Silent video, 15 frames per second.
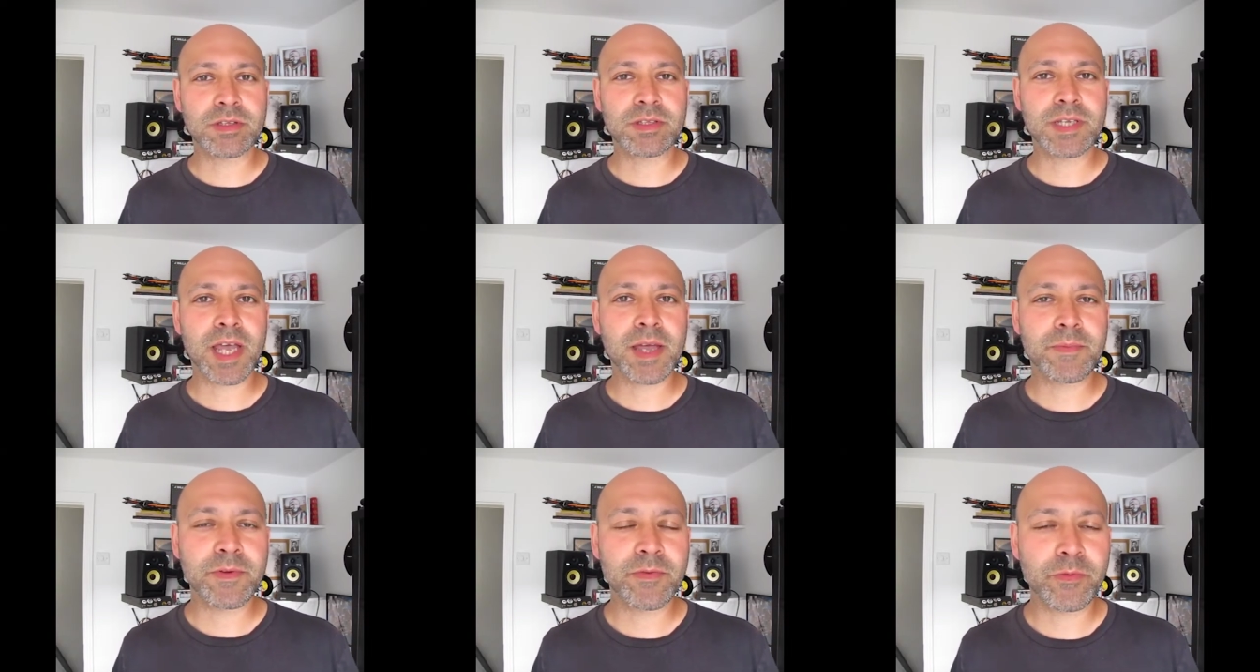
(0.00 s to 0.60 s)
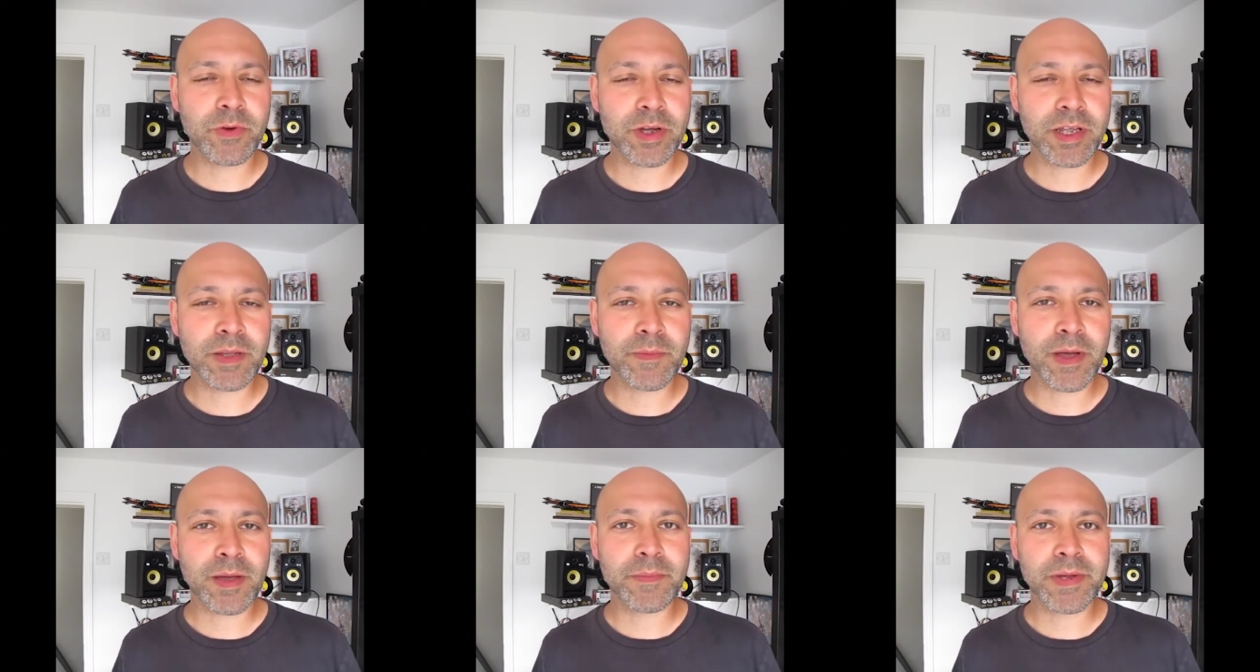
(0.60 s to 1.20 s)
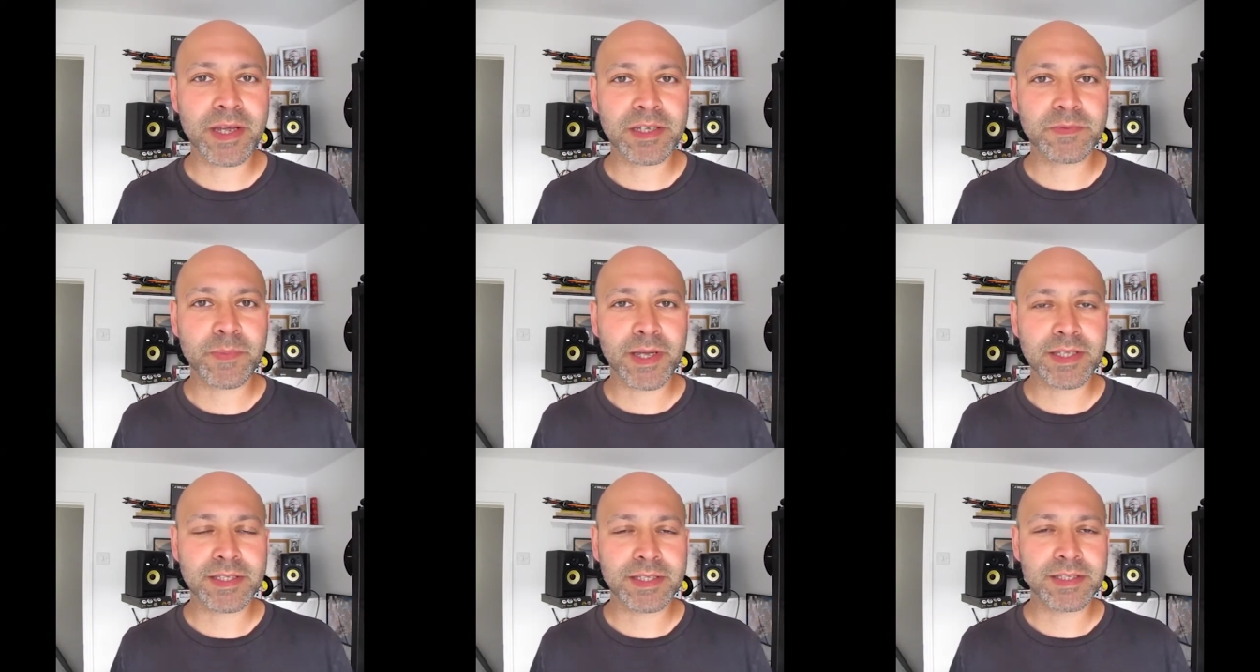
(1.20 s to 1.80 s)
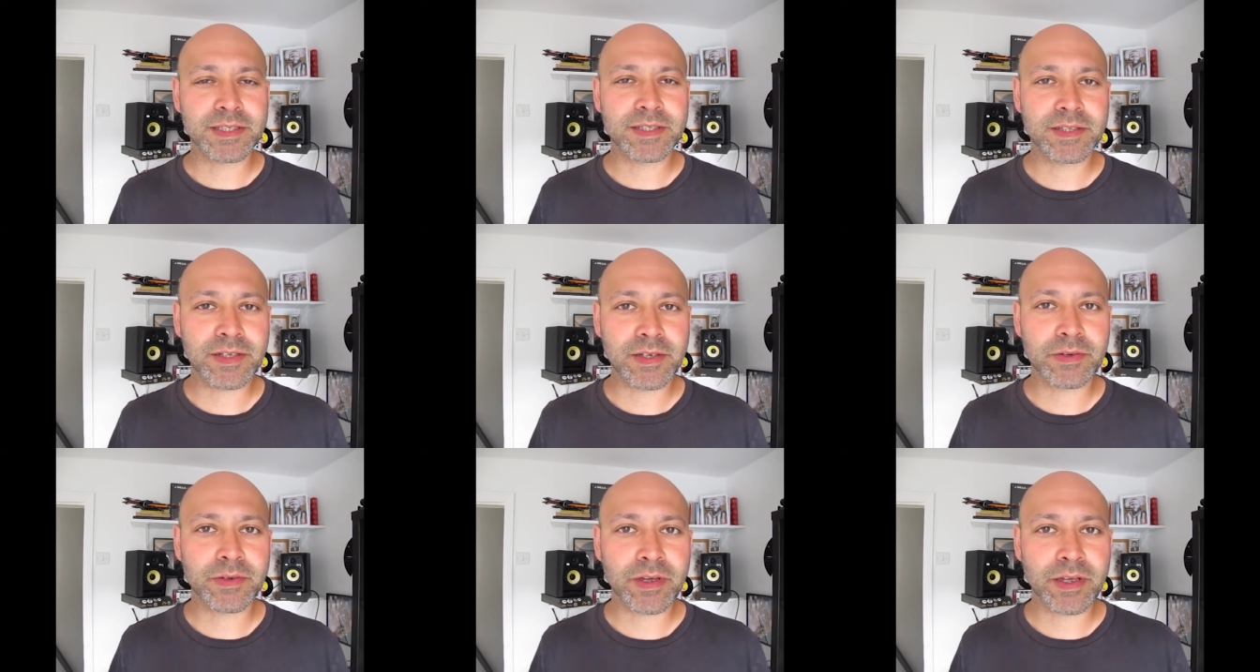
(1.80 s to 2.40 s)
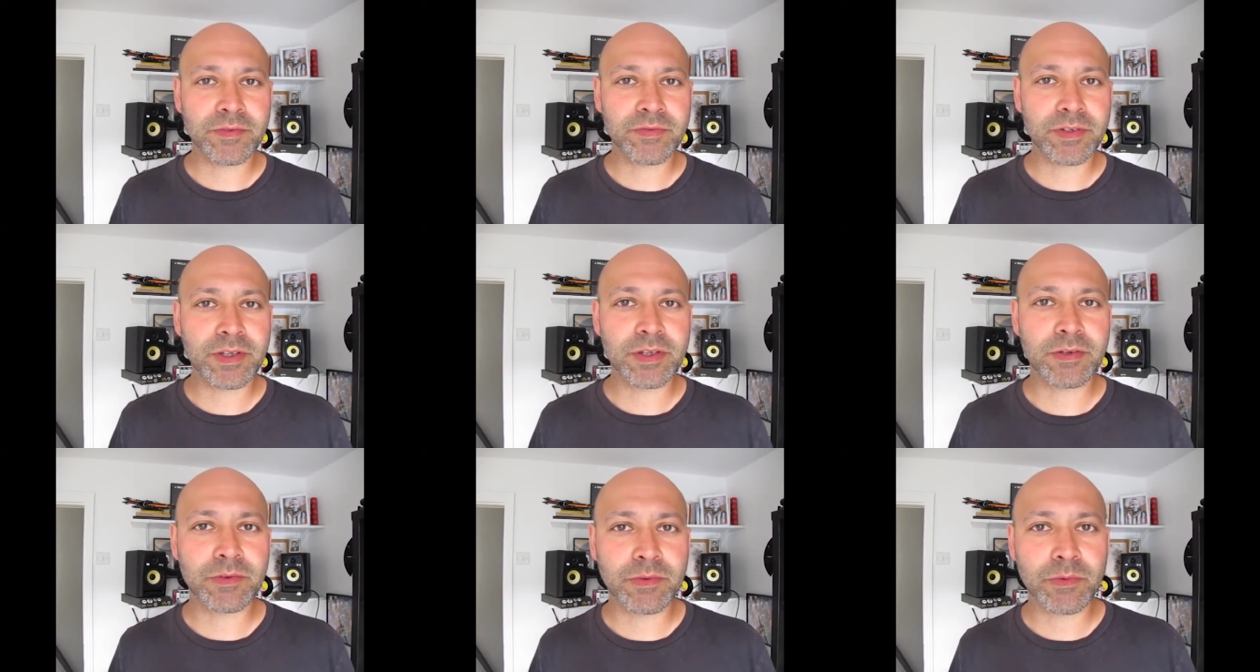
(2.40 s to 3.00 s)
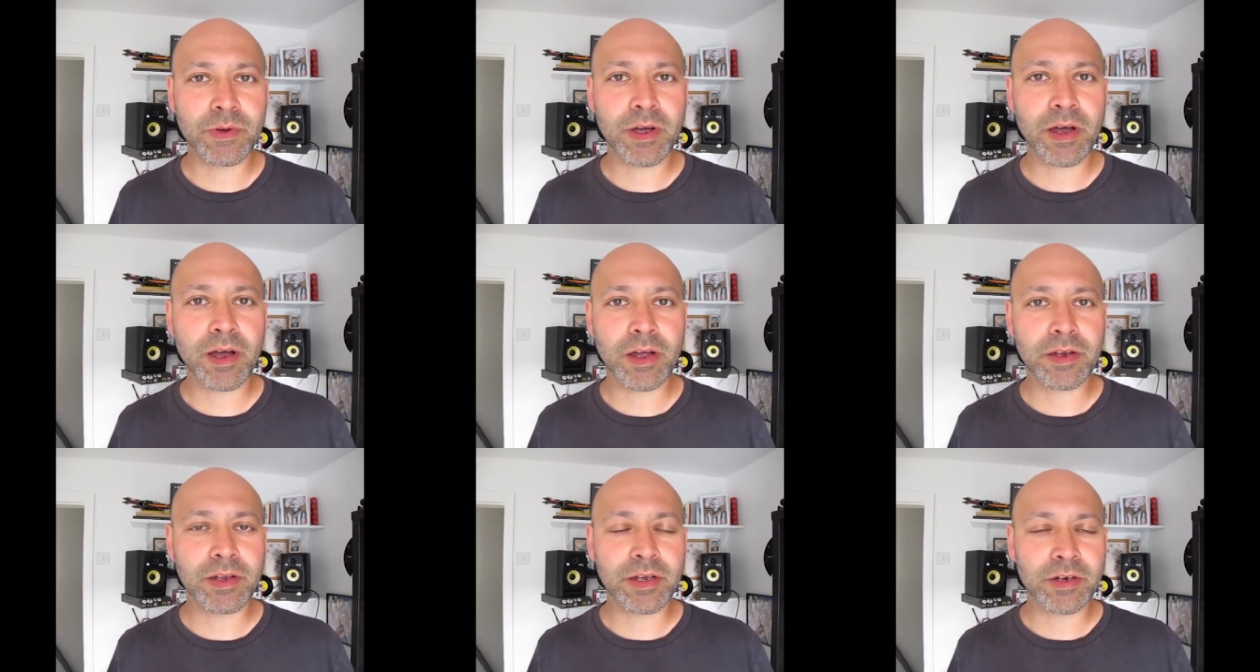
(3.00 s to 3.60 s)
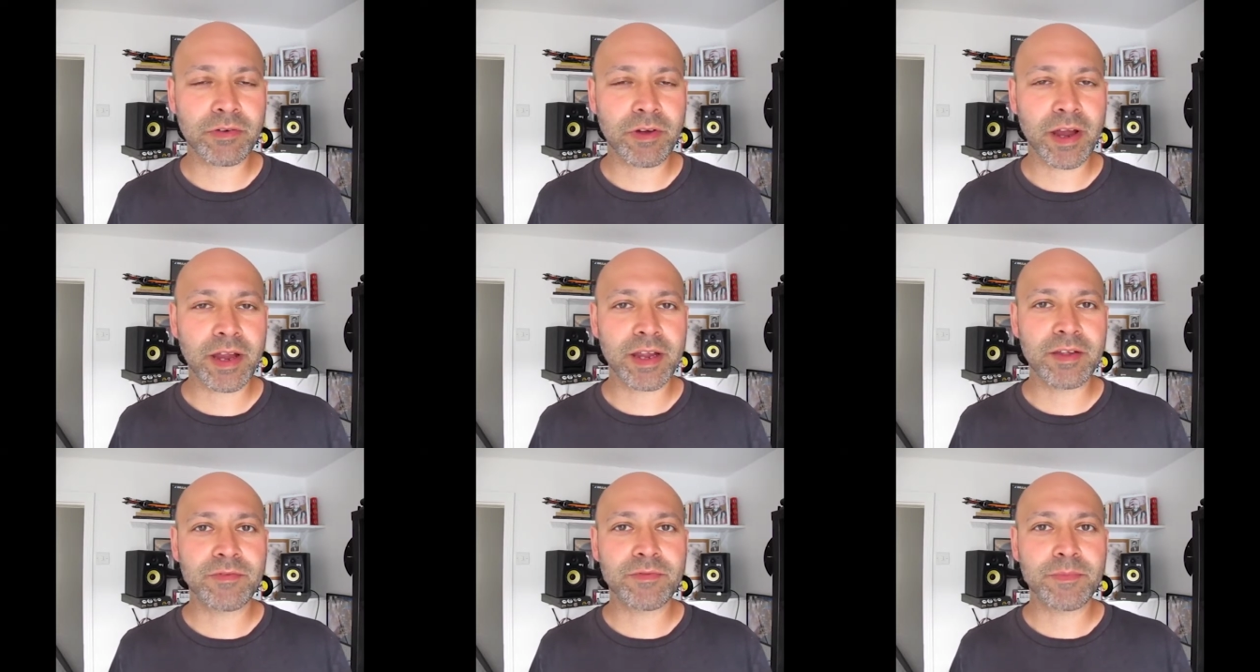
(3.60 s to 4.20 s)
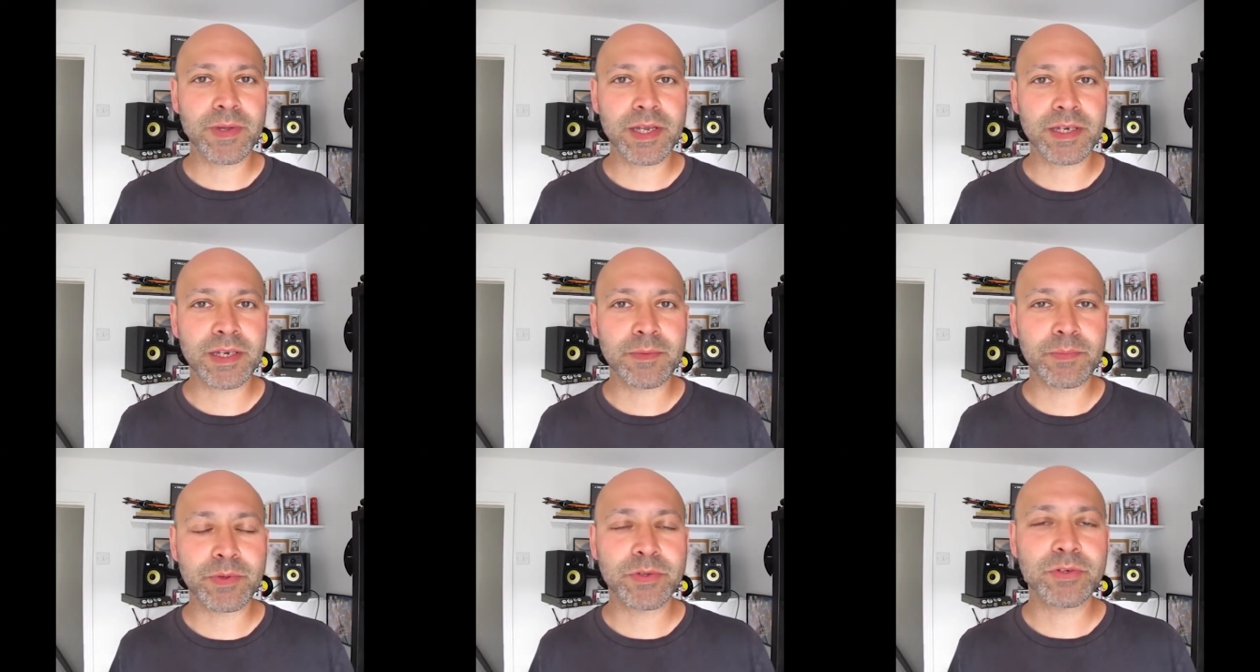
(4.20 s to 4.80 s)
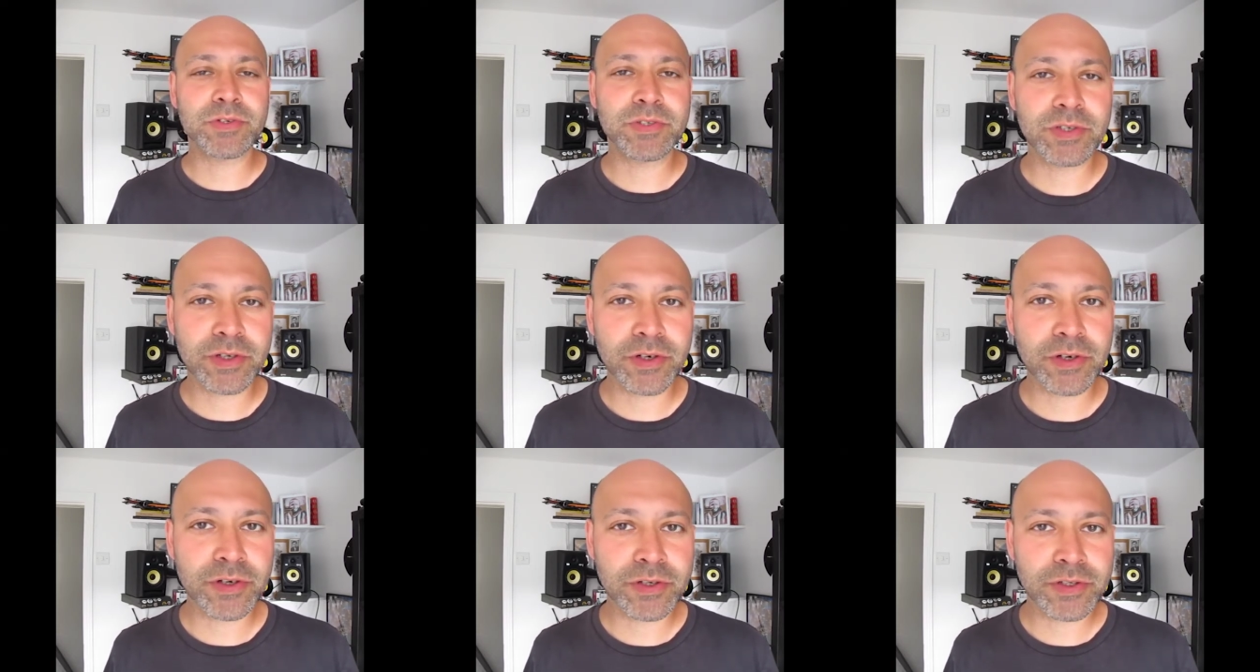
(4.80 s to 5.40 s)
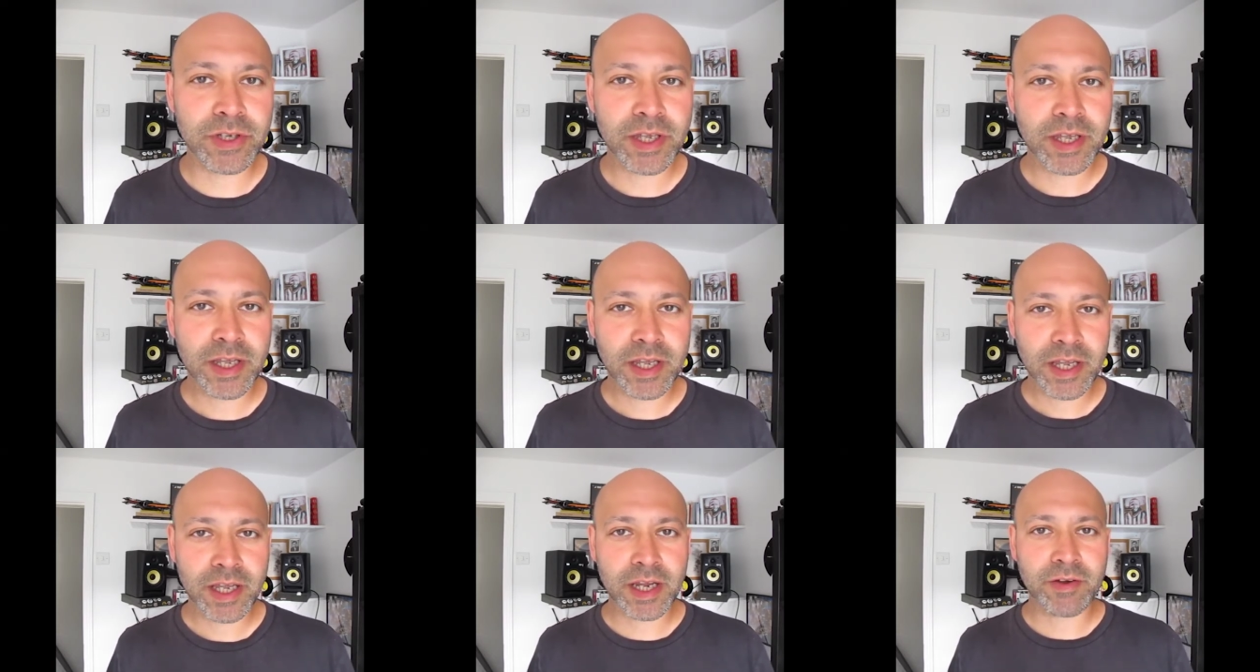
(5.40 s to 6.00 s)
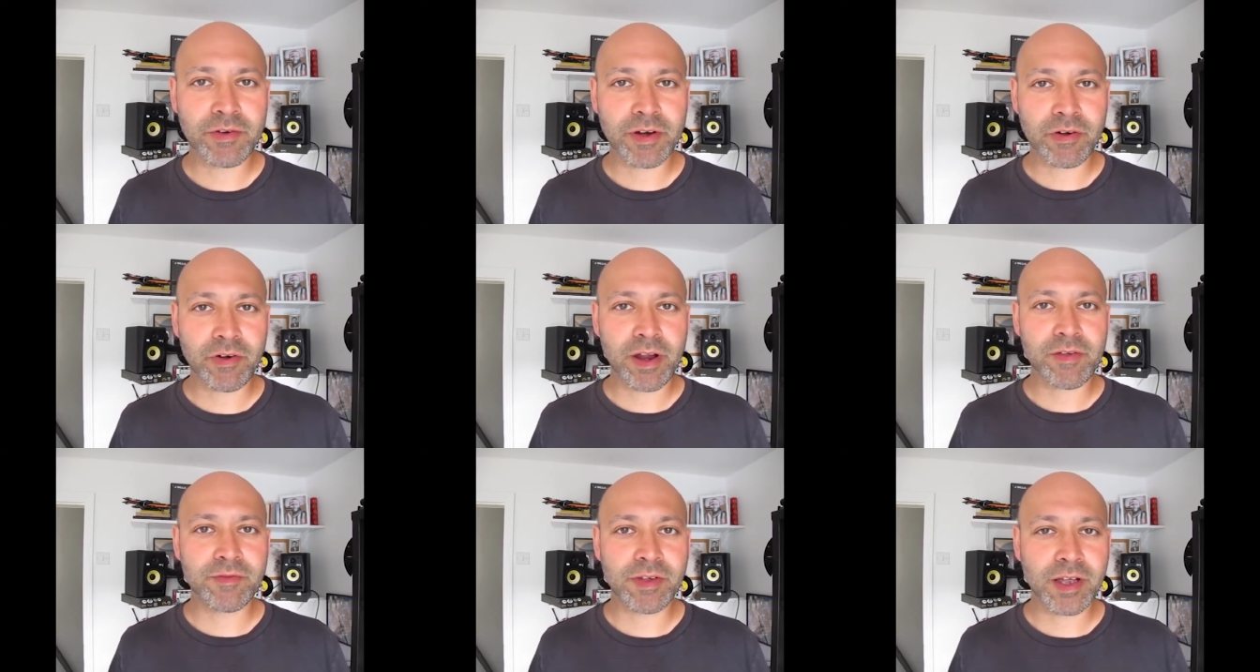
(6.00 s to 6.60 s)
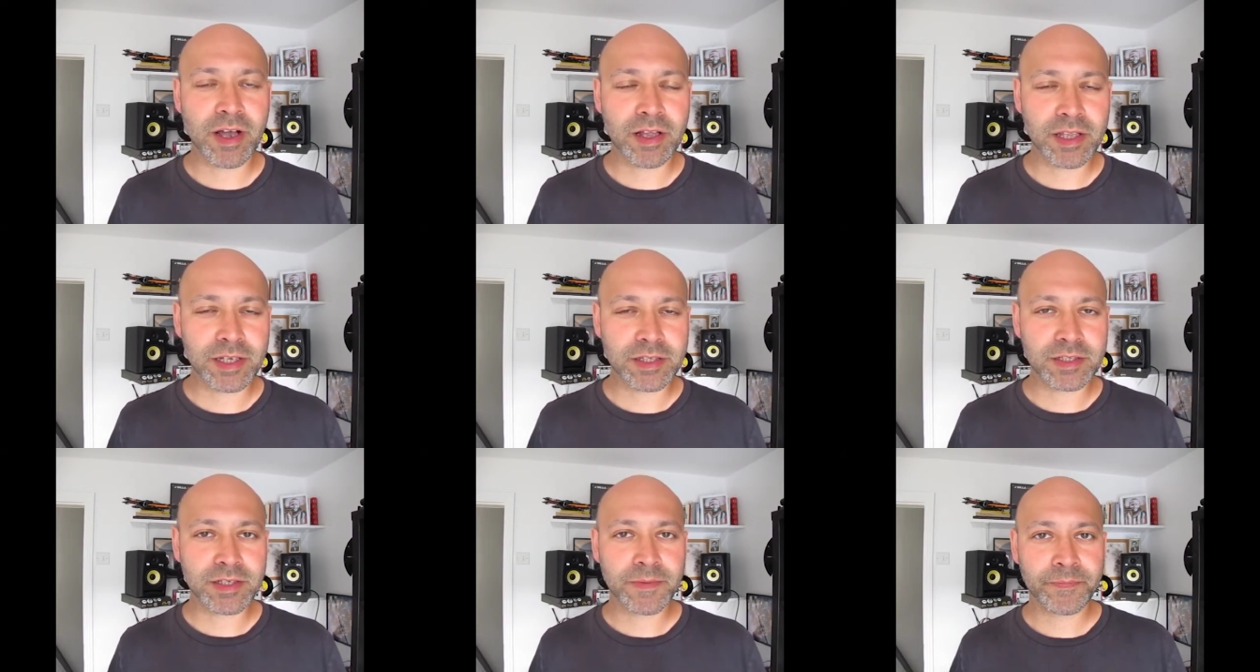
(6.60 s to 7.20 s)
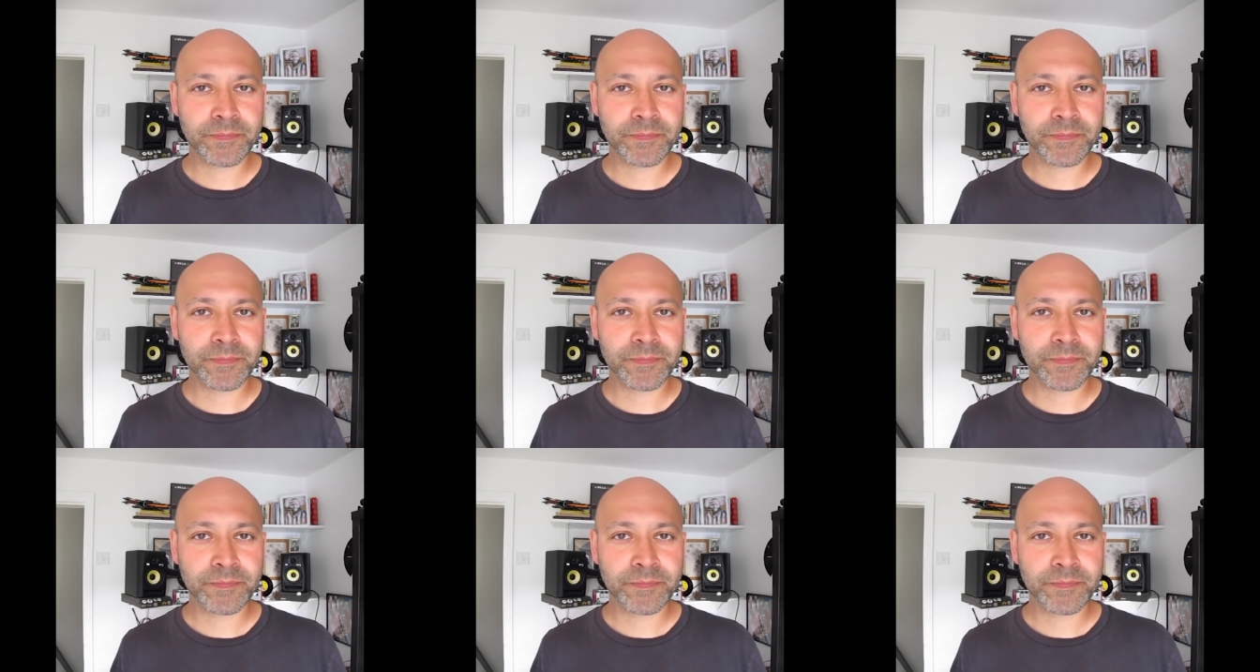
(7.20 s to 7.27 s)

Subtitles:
type of work you might be expected to do if you were on a creative media production course here at Craven College.